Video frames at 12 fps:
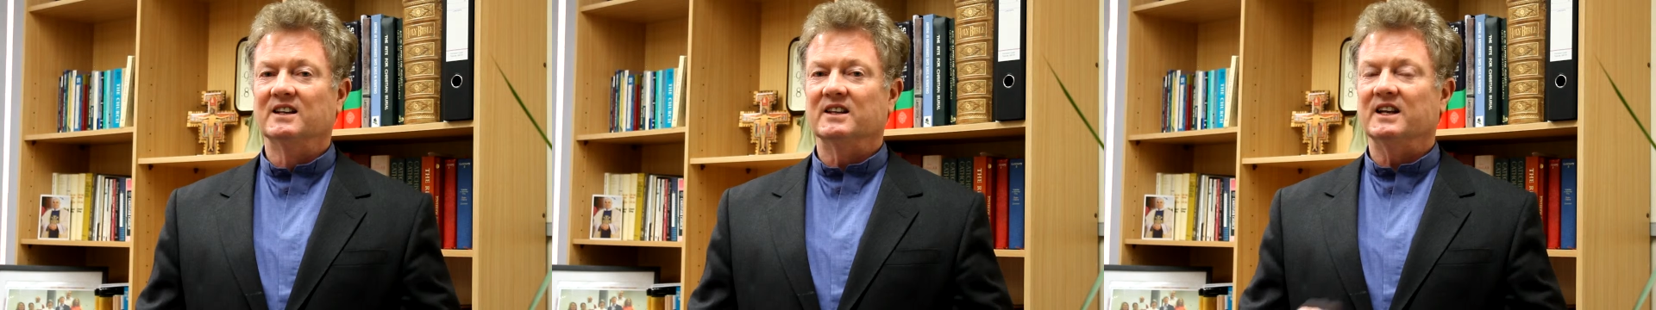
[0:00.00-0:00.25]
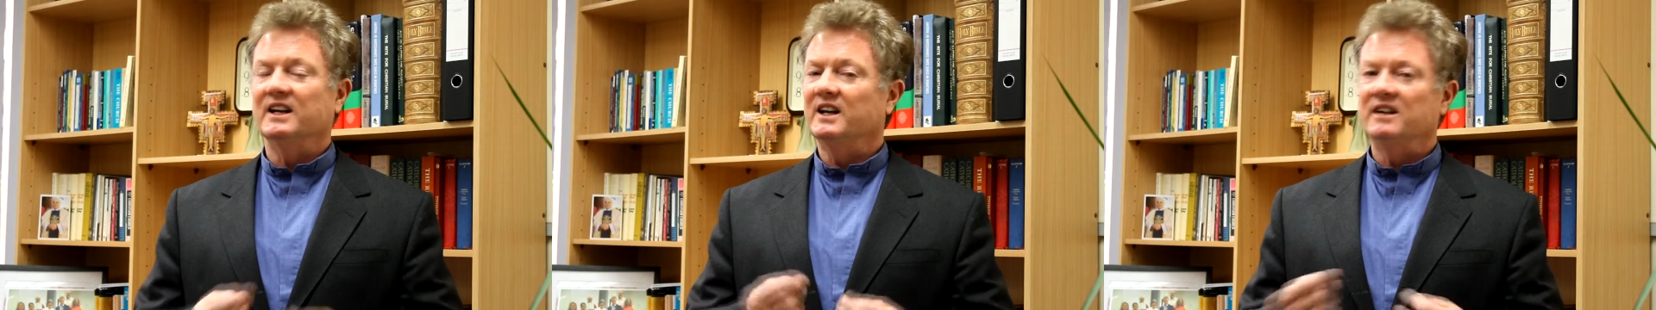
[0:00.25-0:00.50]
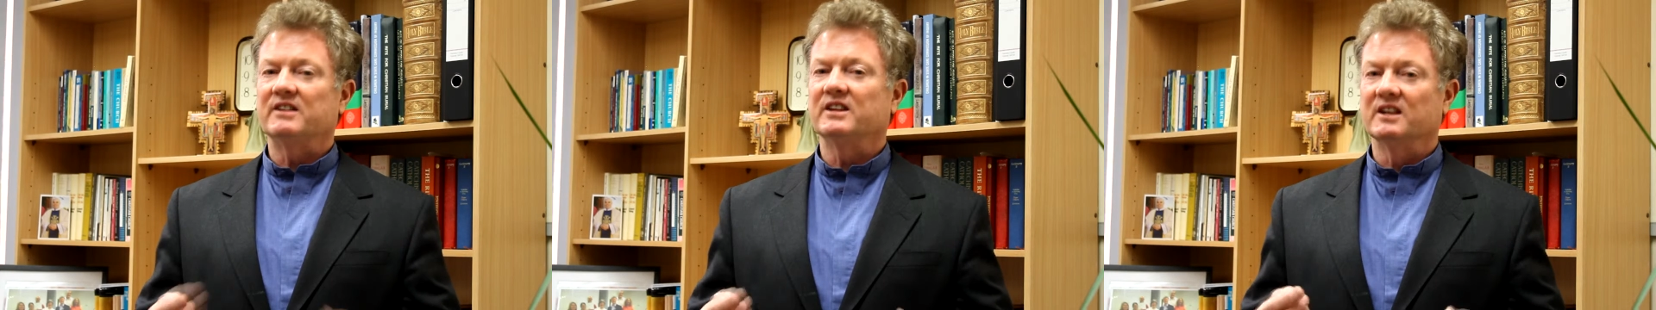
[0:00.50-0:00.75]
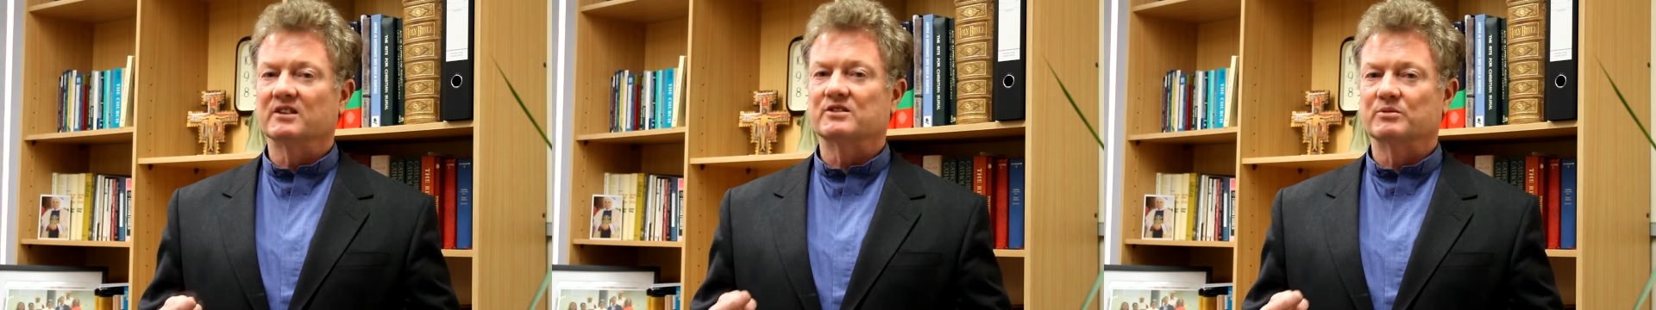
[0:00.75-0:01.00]
than anything
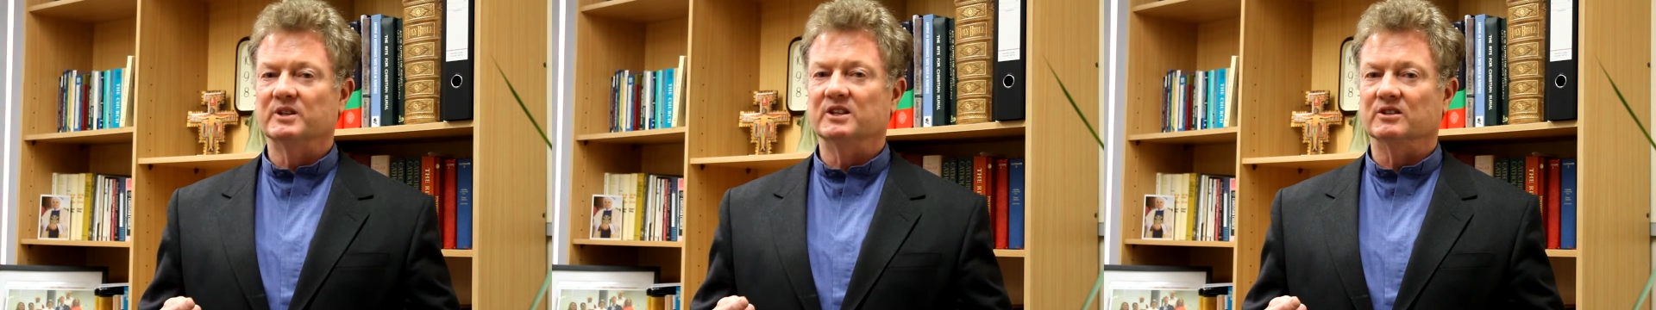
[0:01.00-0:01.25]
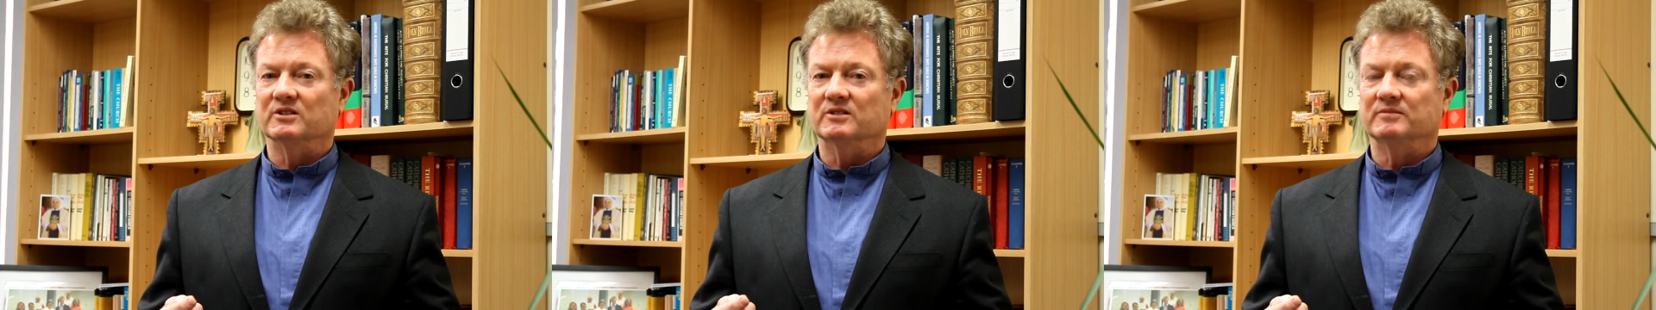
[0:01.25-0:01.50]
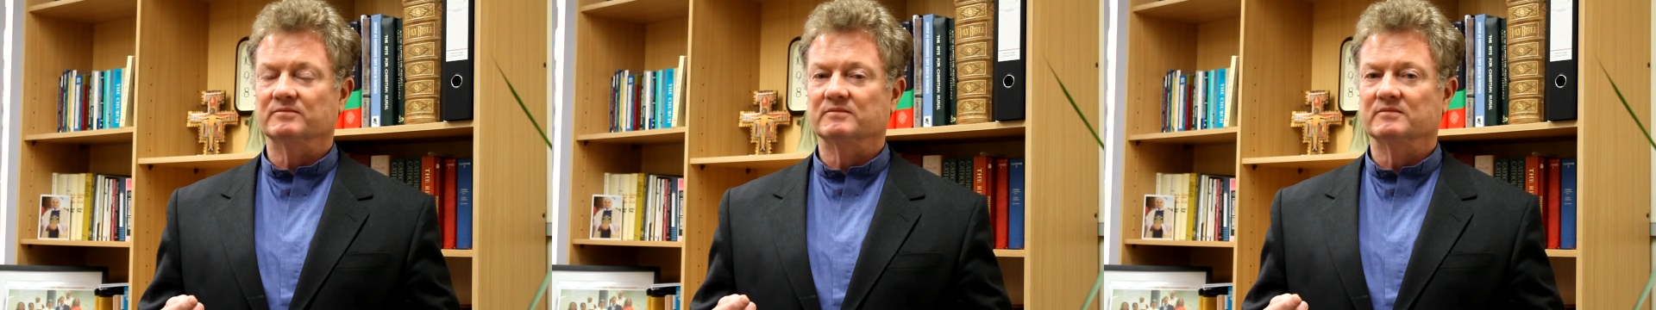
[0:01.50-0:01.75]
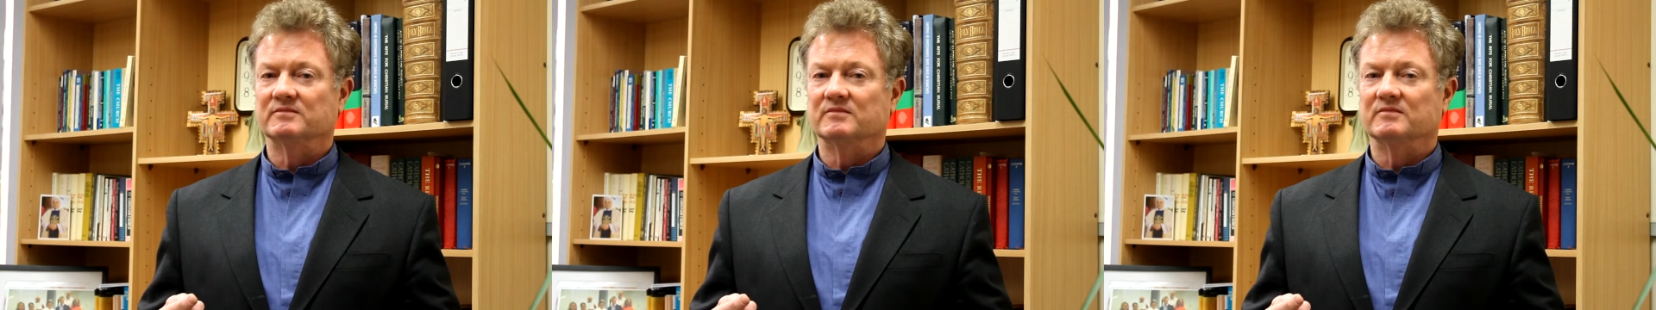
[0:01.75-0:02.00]
else we do,
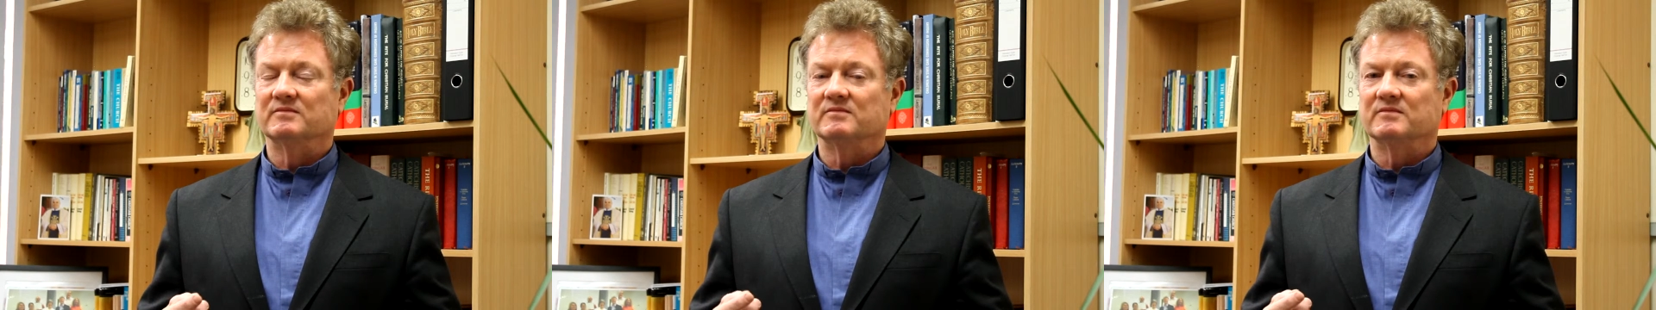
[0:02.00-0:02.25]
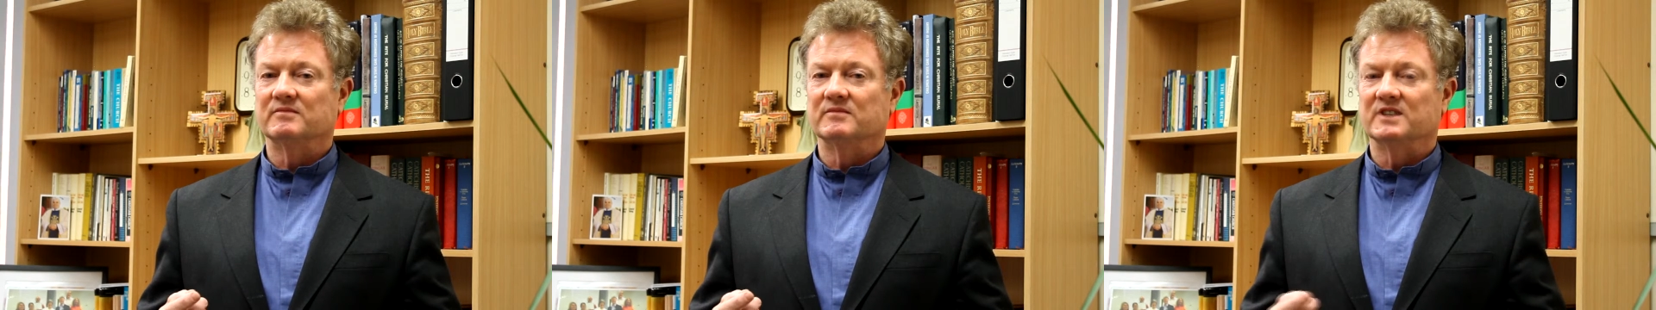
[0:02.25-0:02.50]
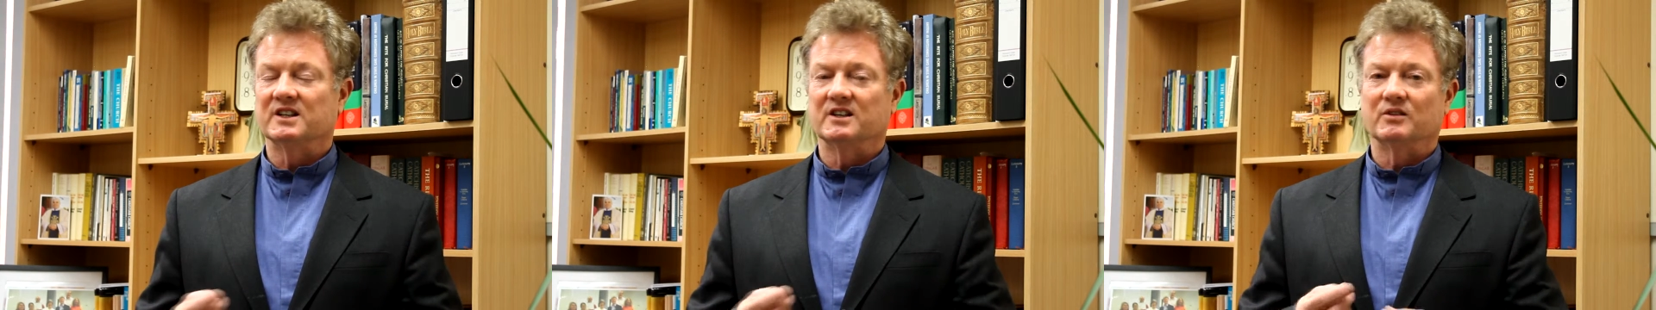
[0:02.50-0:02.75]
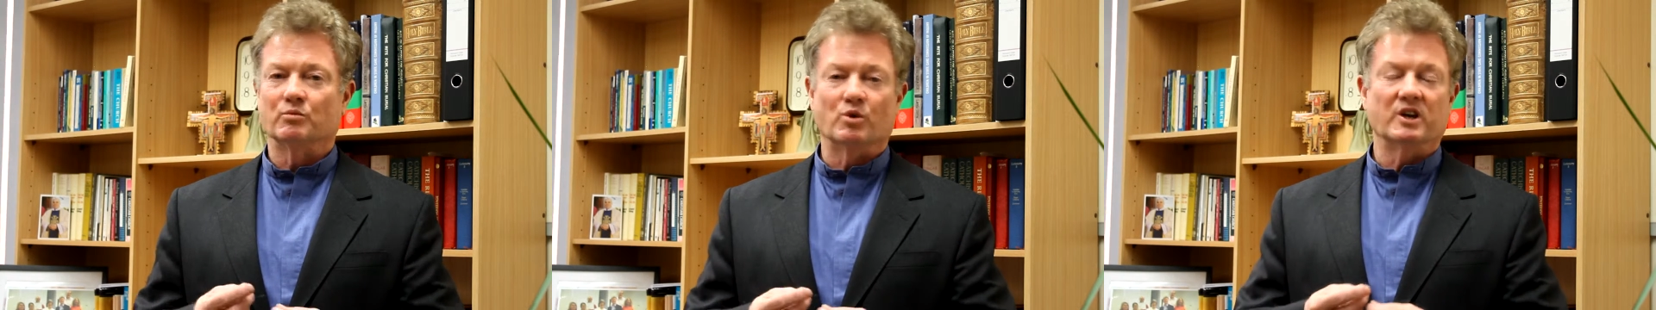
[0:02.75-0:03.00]

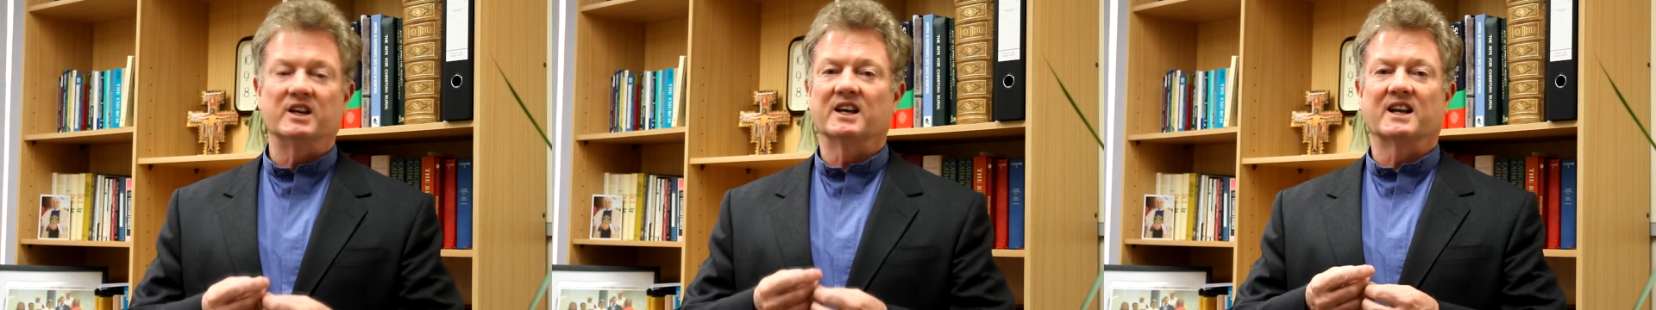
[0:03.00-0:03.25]
working